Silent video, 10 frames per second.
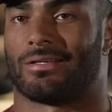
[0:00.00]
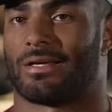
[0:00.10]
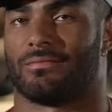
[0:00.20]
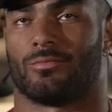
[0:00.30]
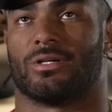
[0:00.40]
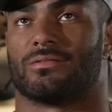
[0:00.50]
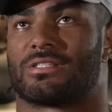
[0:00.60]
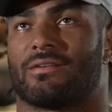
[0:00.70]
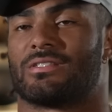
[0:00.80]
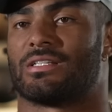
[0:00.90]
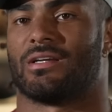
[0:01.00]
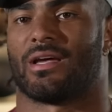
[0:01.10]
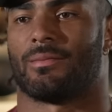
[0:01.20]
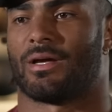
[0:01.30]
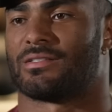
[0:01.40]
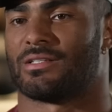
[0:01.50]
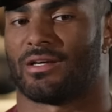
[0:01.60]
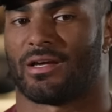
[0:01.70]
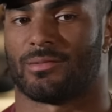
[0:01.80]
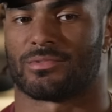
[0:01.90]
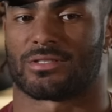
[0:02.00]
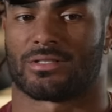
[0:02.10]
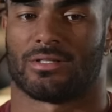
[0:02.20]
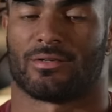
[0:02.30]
a, what 17 game, 18 games.